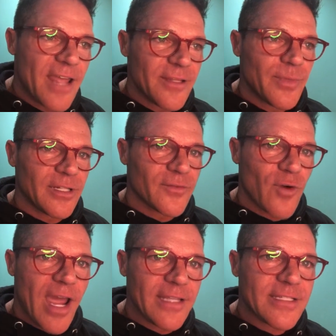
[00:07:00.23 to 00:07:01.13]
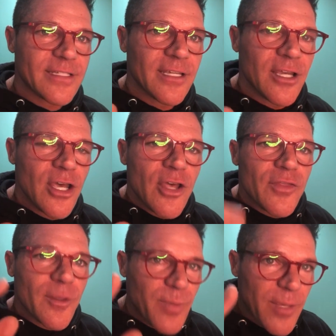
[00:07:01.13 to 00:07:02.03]
the Bill of Rights,
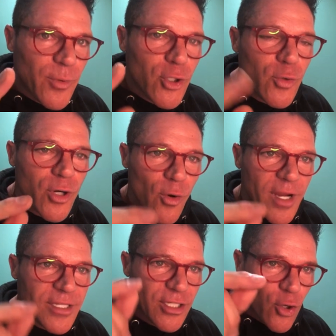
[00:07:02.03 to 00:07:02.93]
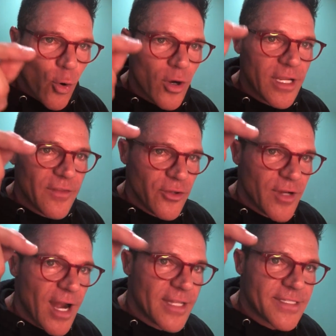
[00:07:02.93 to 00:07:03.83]
the people who were going to court in the
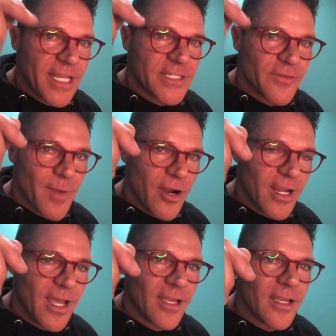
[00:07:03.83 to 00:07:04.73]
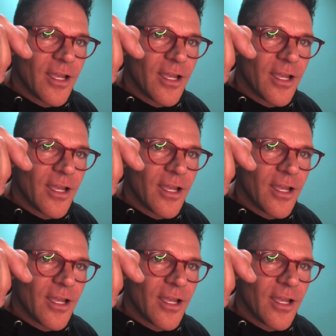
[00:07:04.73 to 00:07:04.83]
United States of America